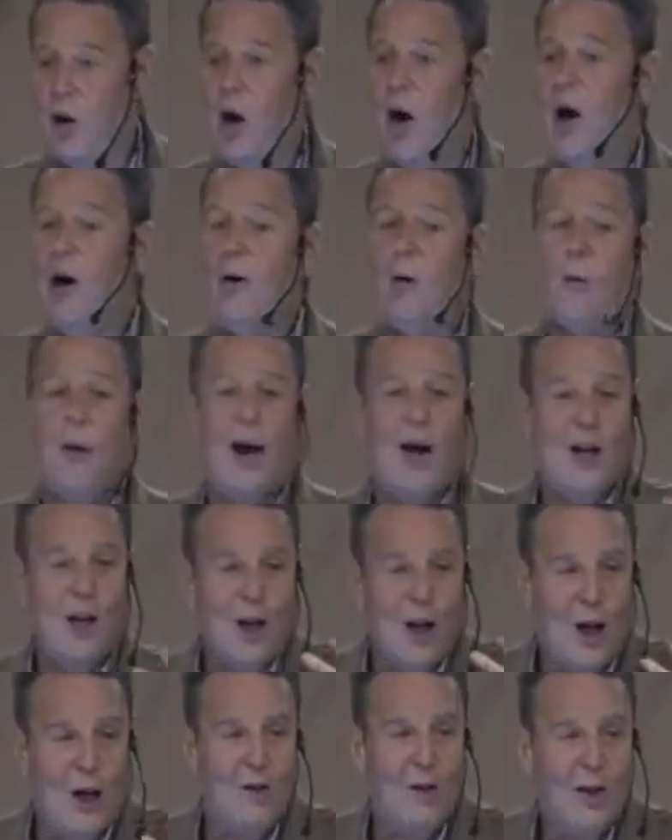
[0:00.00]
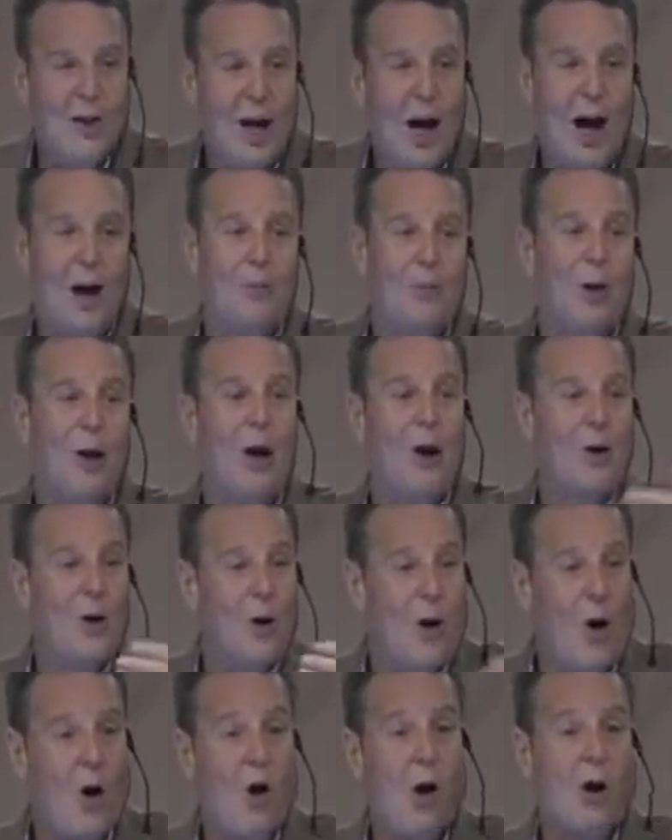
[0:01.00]
the law about loving God with
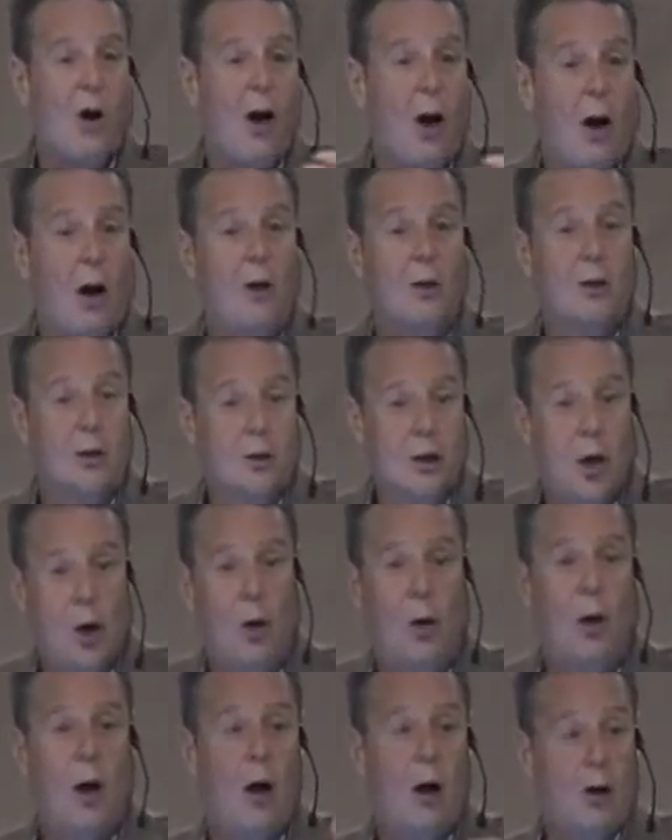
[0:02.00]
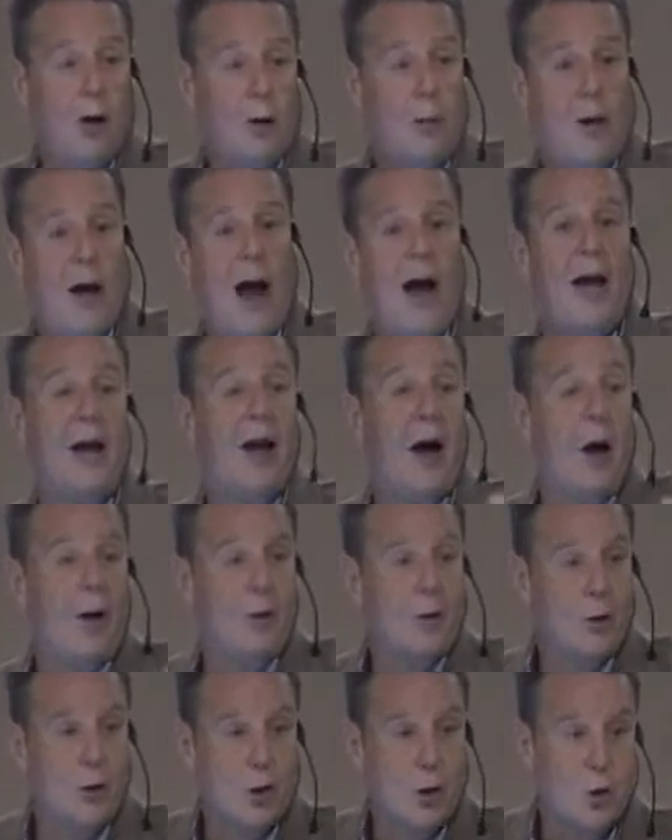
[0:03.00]
all your heart, all your soul, all your
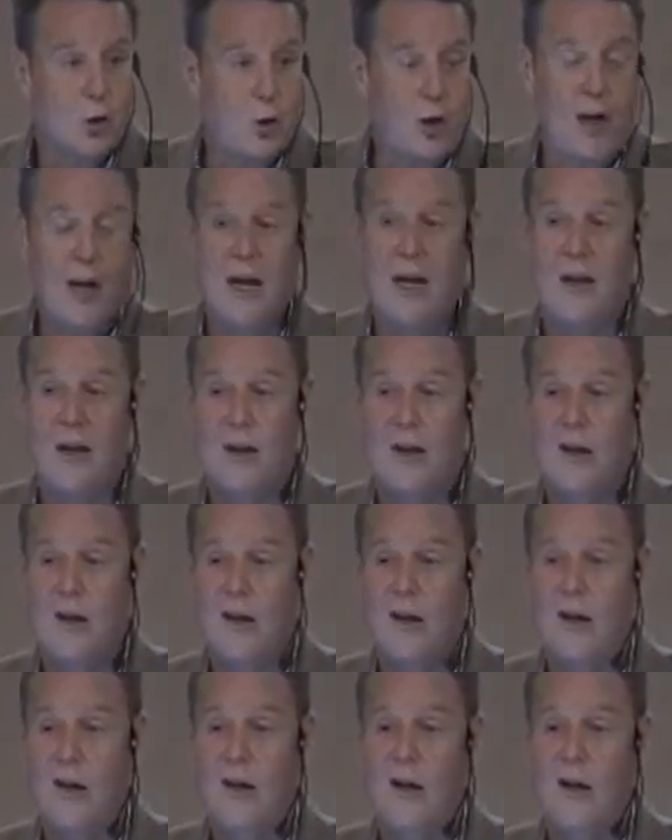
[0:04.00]
mind, all your strength,